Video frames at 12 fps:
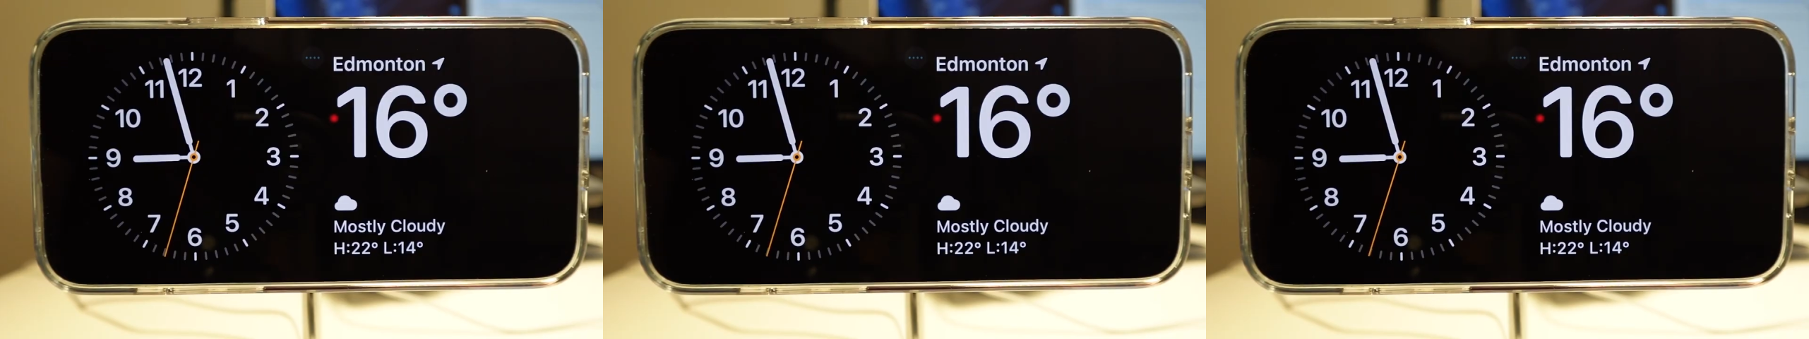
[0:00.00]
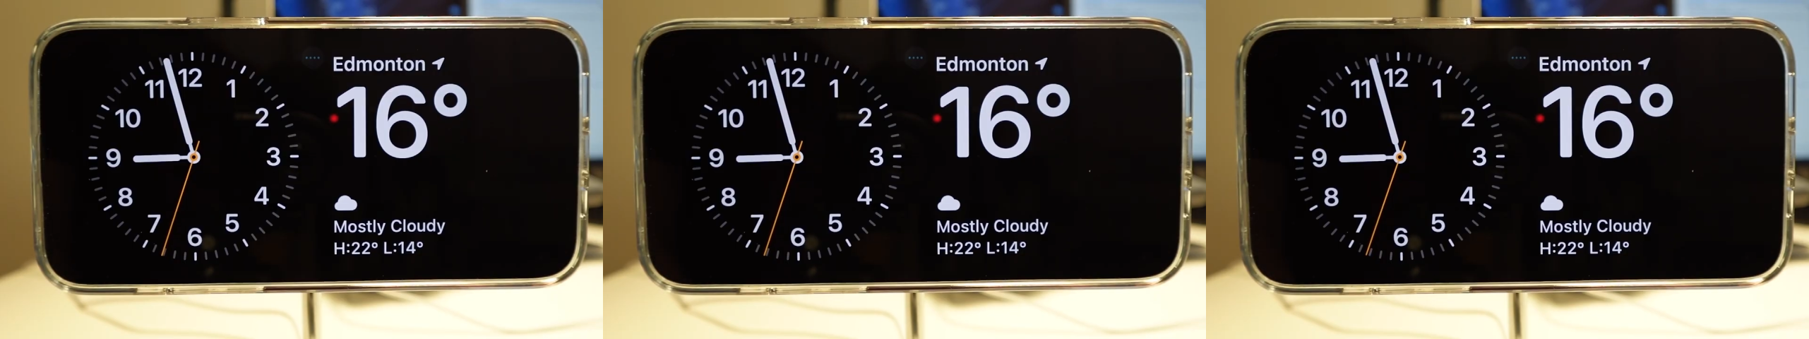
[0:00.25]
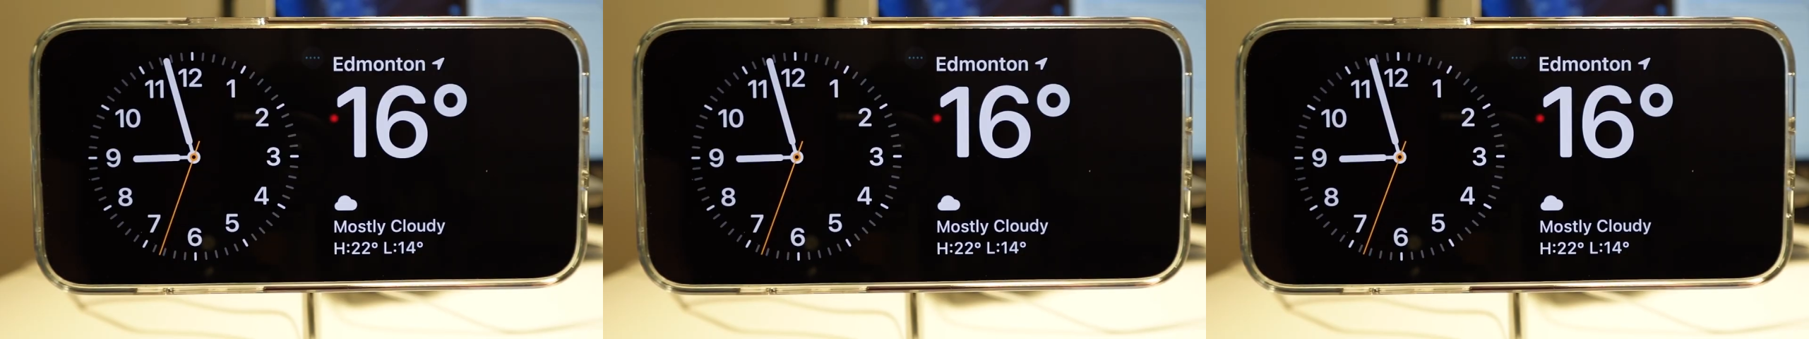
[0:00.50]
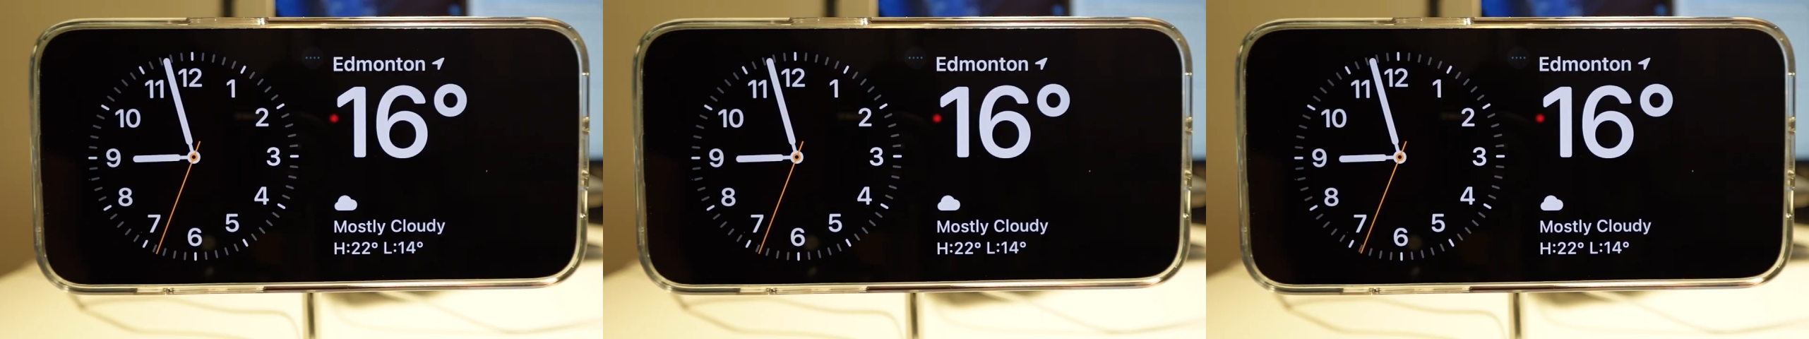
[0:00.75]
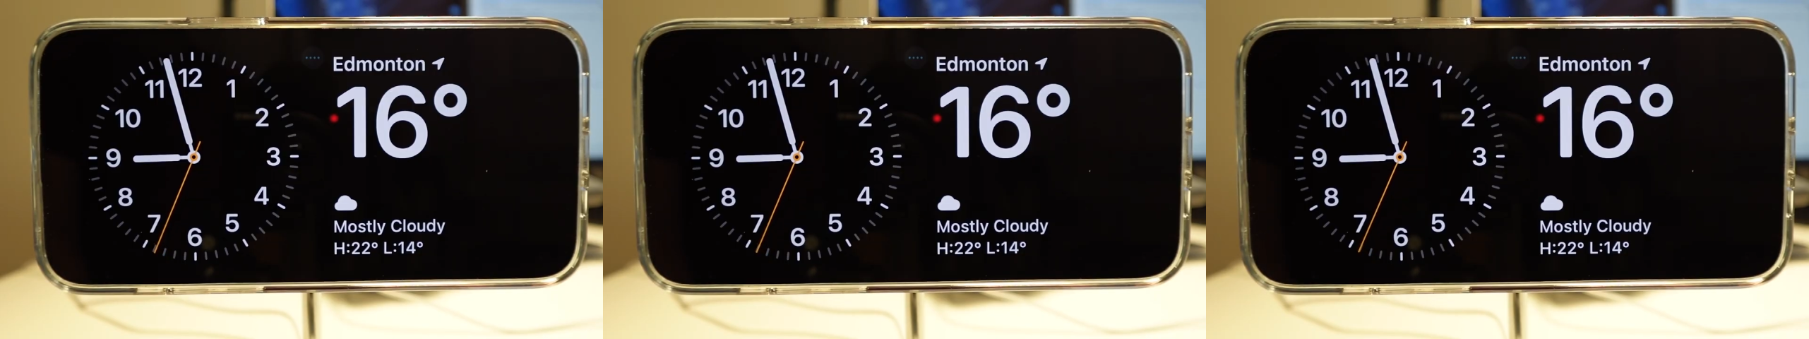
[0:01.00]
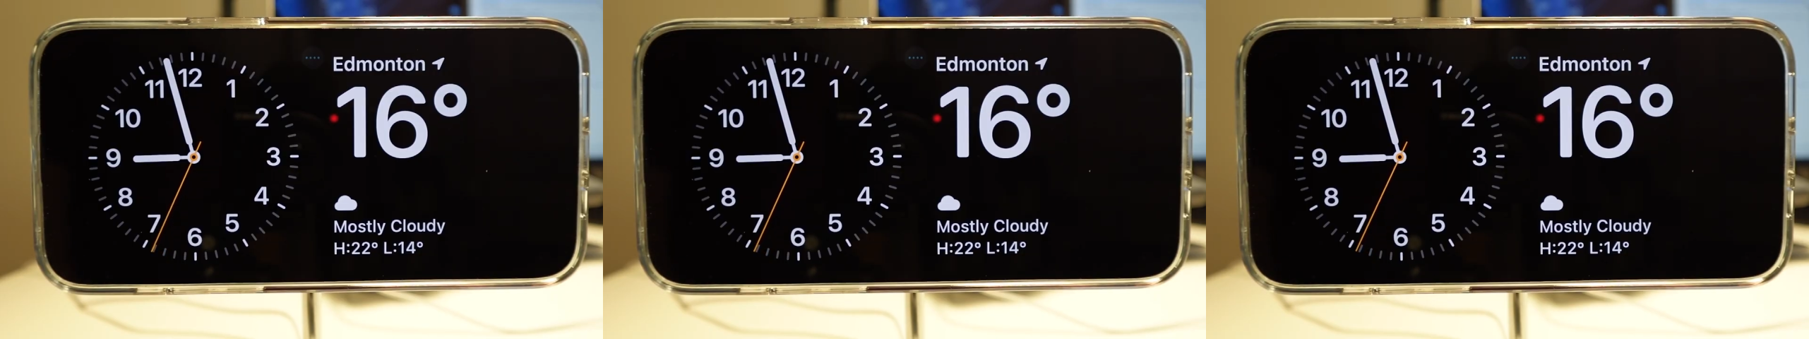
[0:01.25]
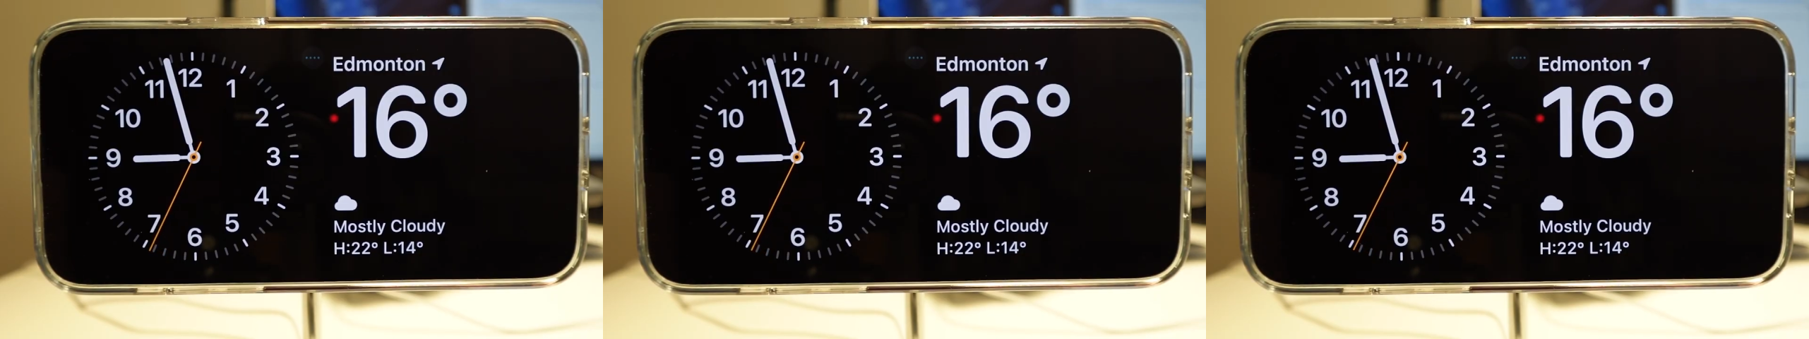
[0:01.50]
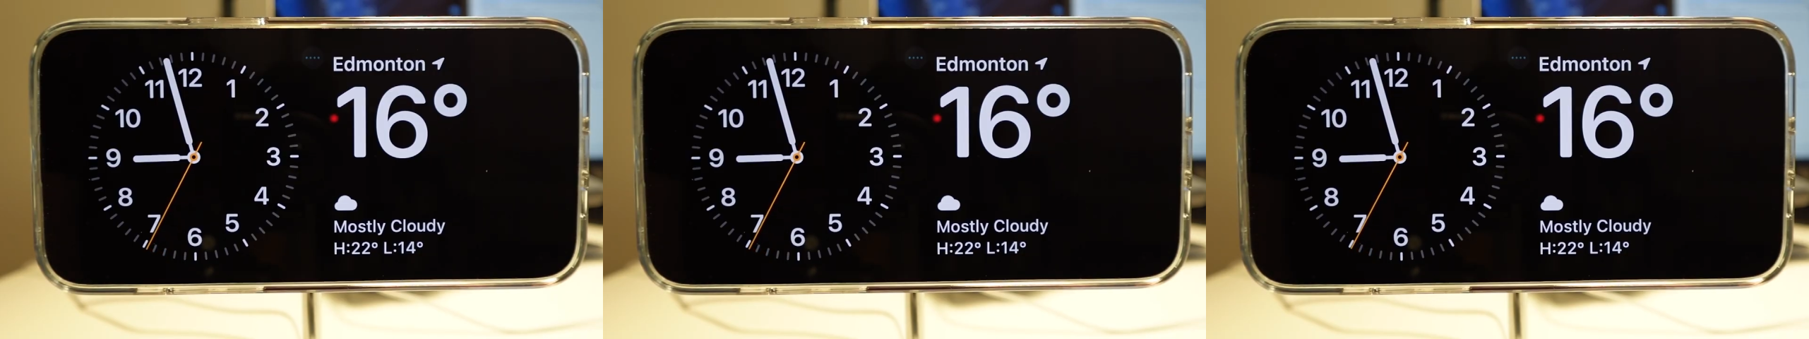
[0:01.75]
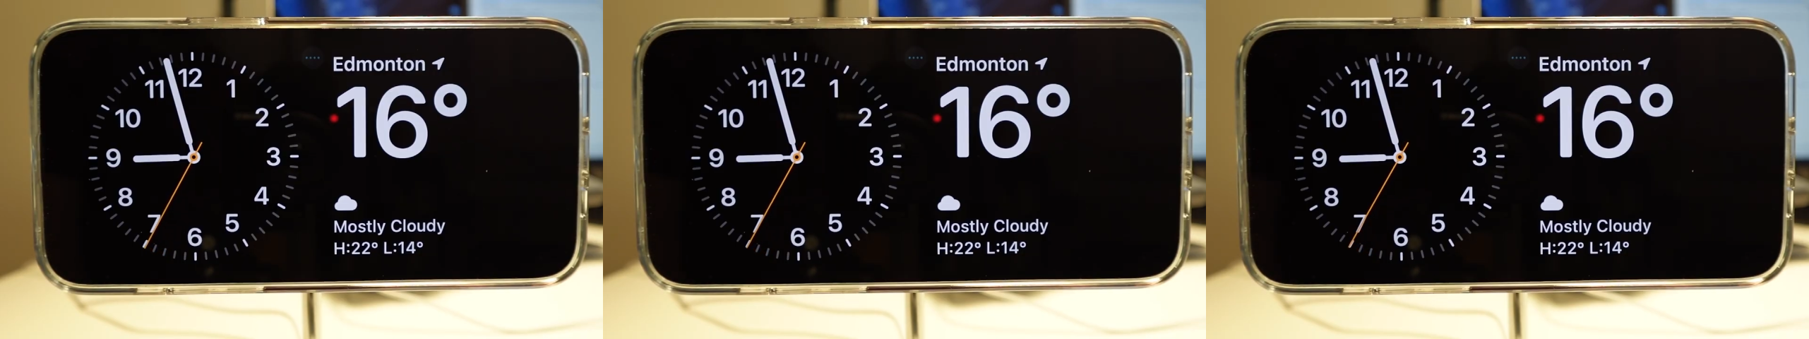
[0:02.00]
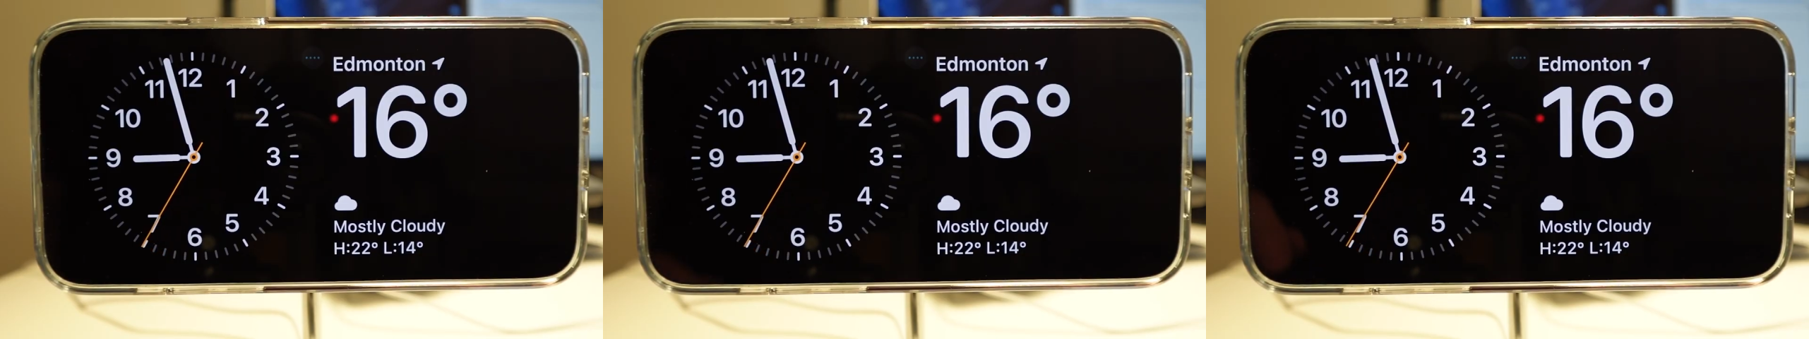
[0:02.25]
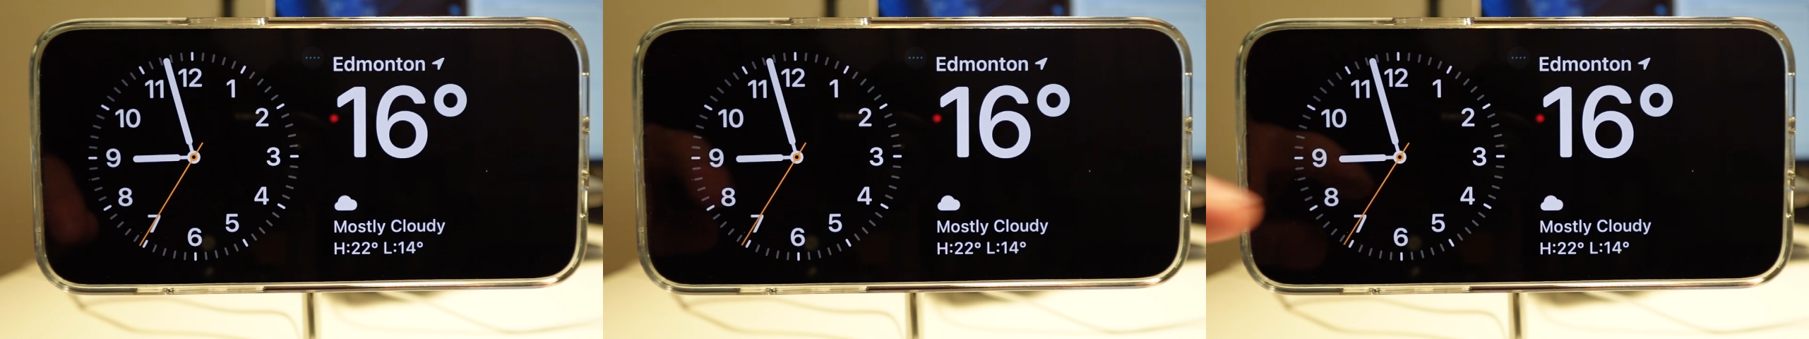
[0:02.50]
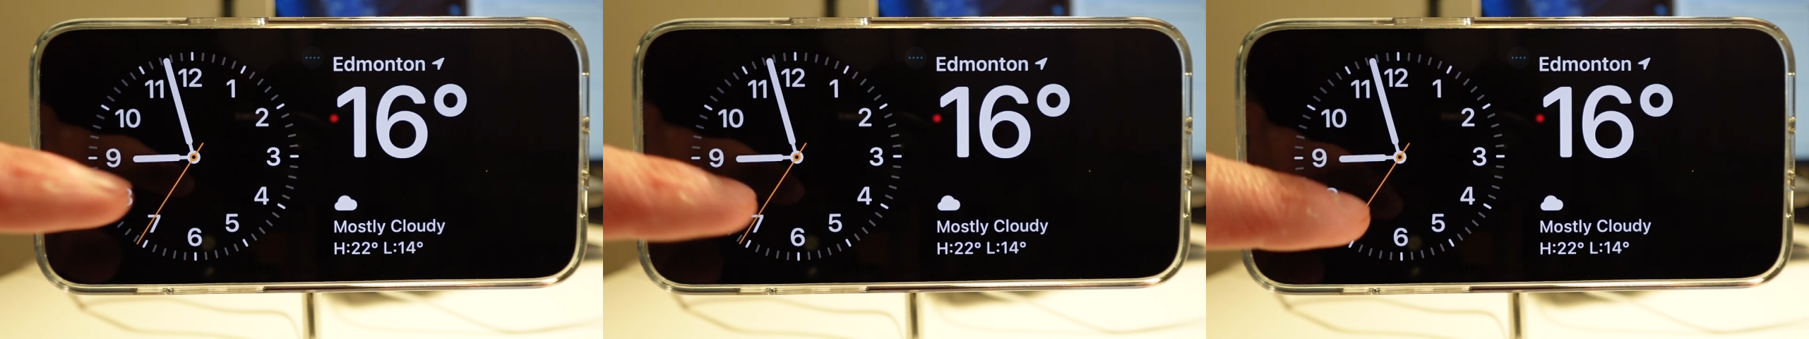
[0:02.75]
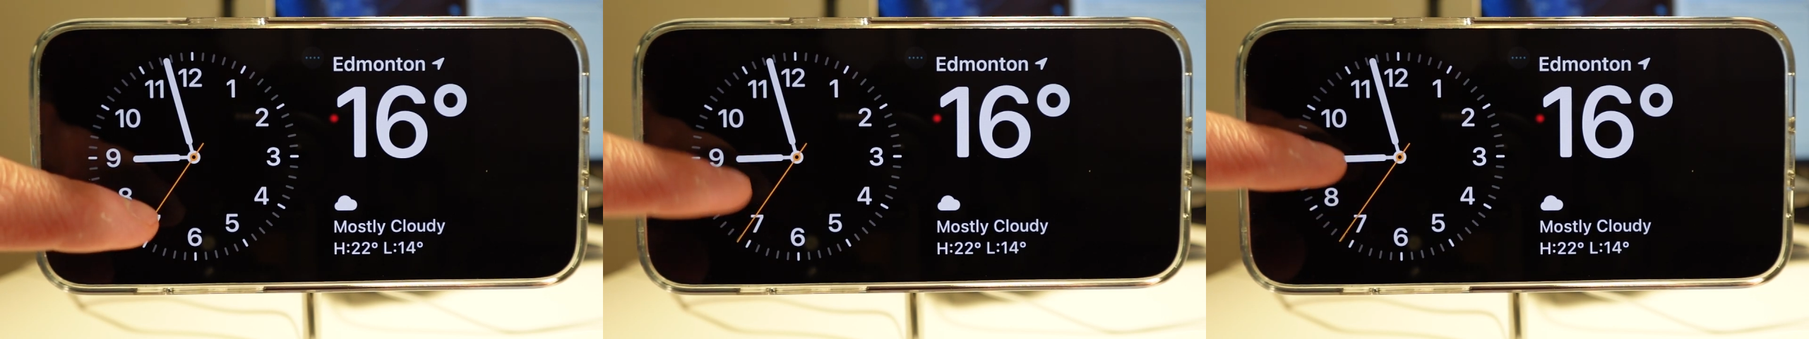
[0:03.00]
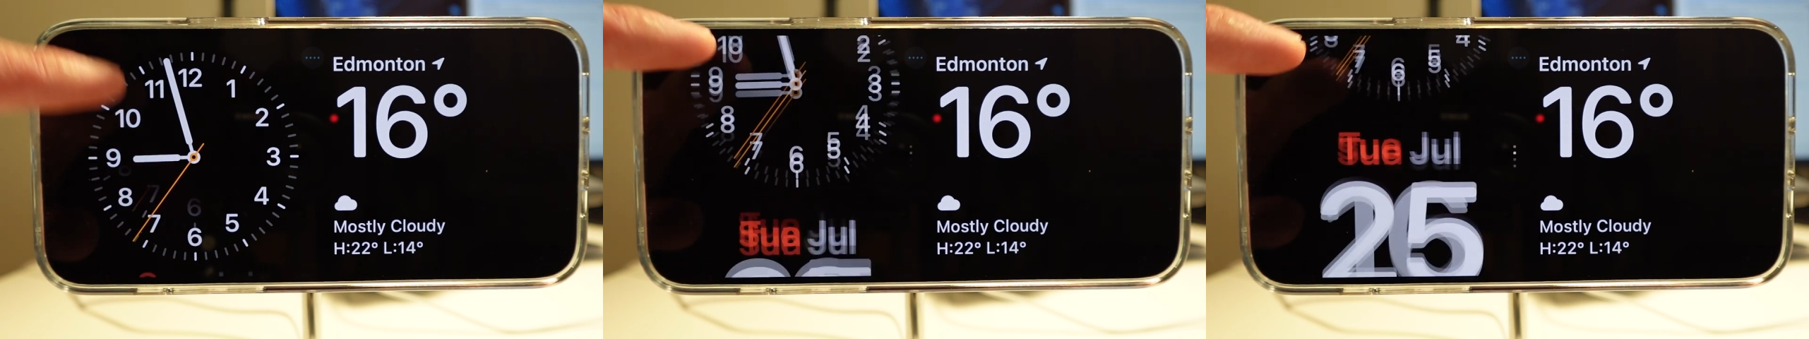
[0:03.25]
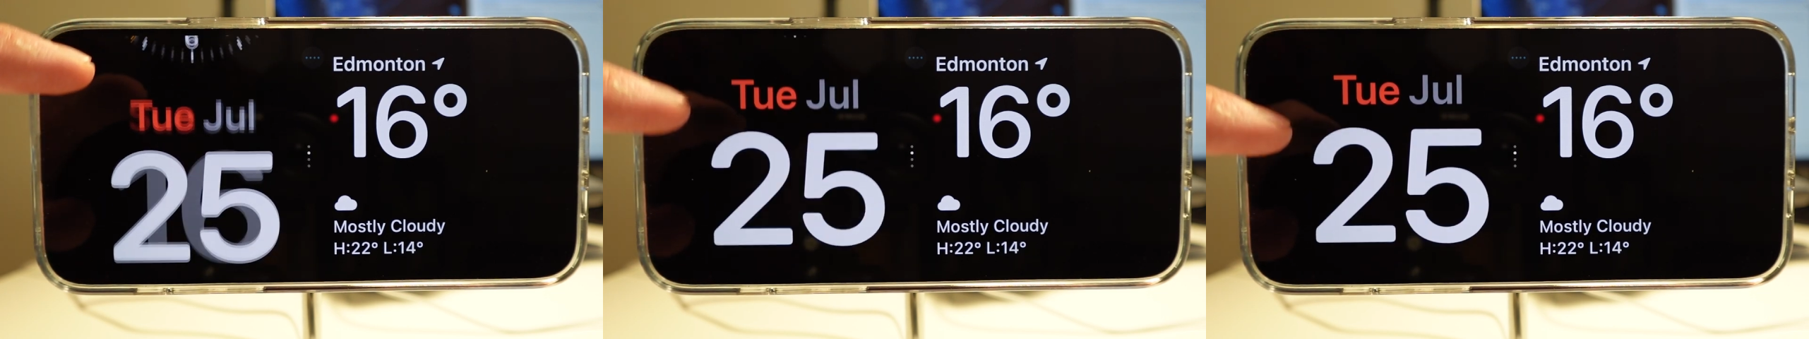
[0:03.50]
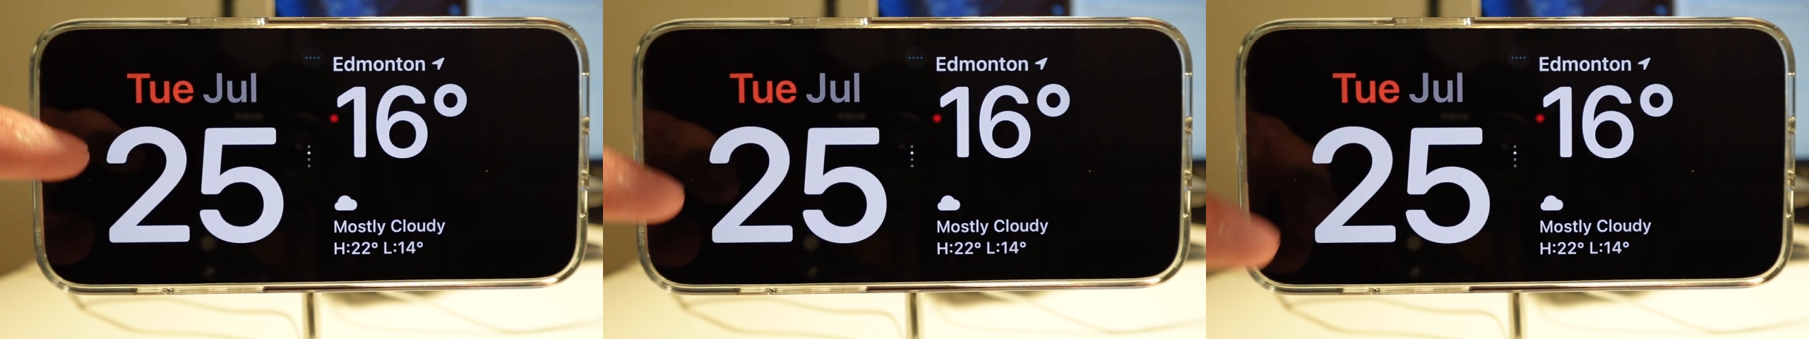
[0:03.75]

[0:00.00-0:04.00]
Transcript: [unreadable: no face in view]